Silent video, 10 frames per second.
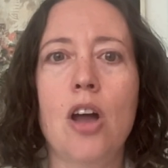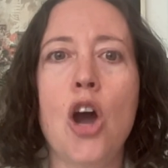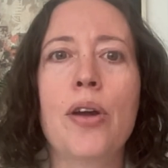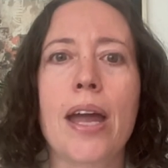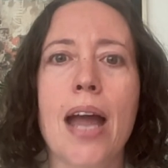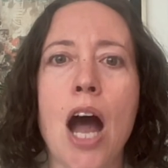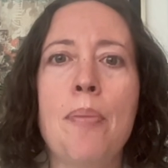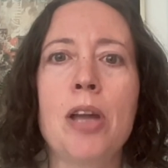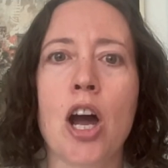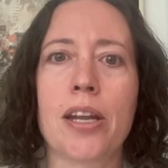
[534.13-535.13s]
Okay, I'll
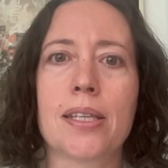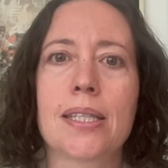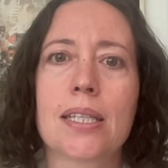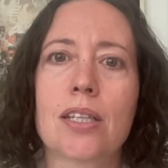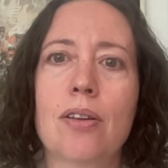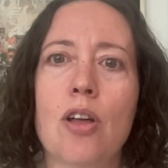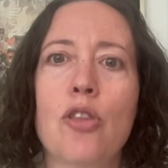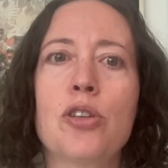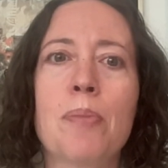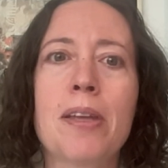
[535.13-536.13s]
be honest.
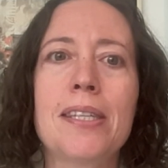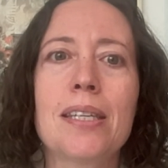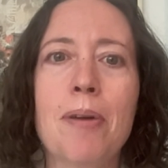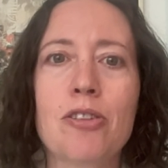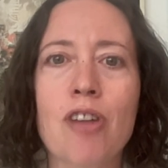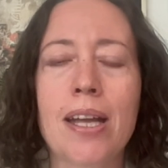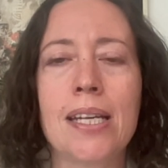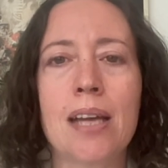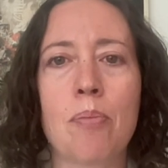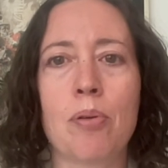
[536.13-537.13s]
Those months I spent
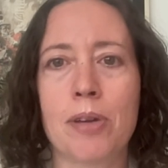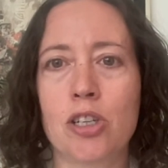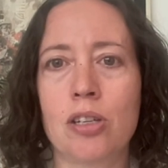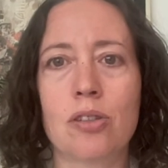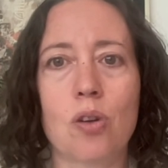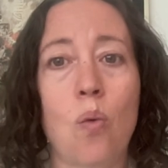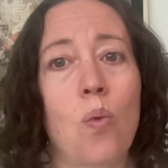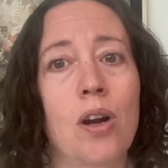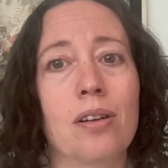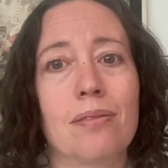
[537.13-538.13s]
tracking down permissions
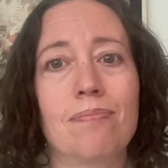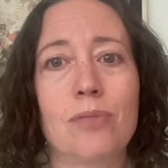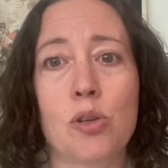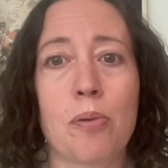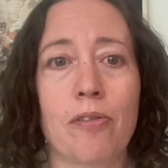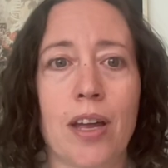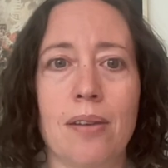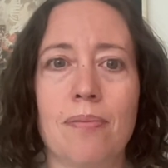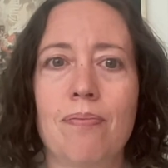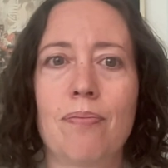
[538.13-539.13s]
weren't super fun.
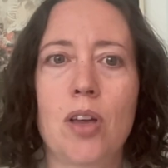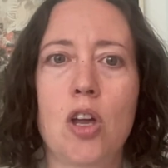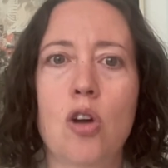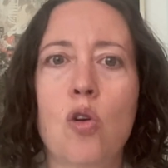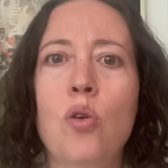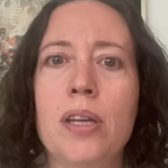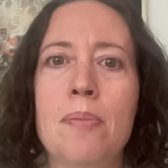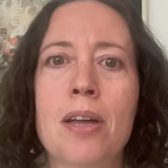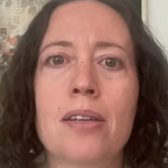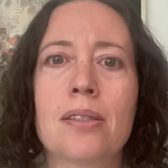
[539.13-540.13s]
Cold
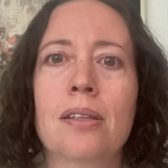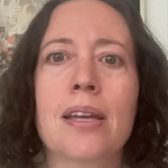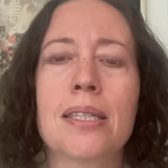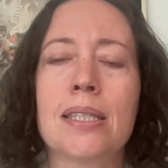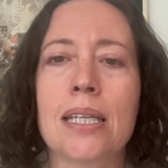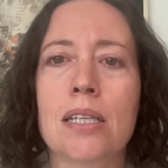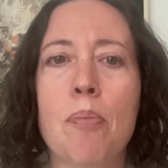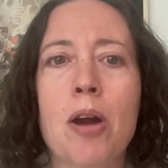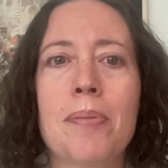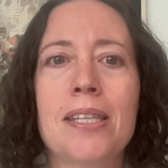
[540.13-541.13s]
emails to licensing
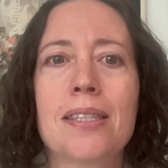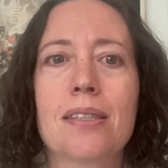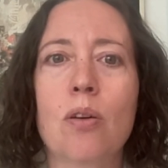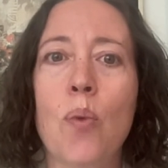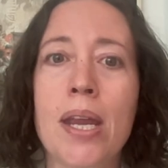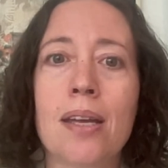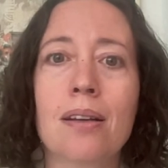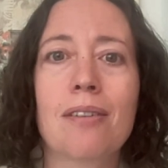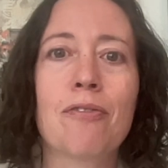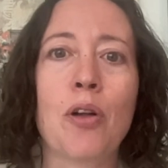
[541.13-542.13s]
departments,
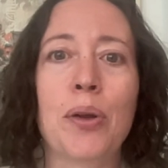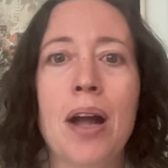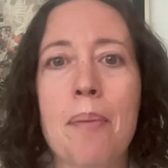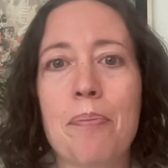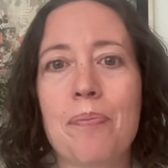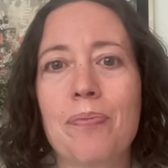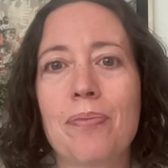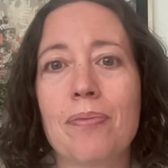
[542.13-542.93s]
waiting, following up